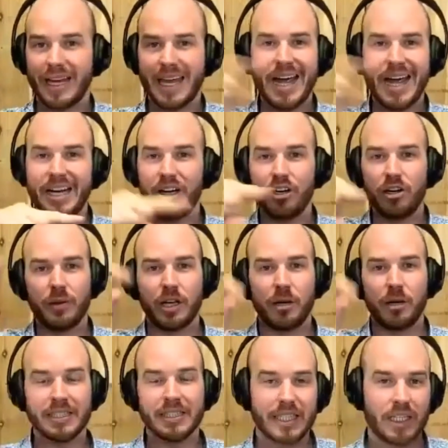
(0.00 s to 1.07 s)
hey, I know you're thinking
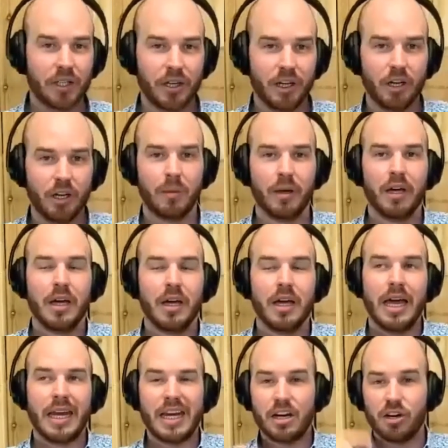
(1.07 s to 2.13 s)
about selling your home,
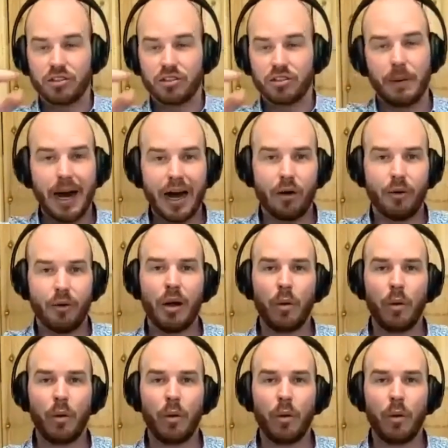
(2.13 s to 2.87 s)
and here's a buyer, right?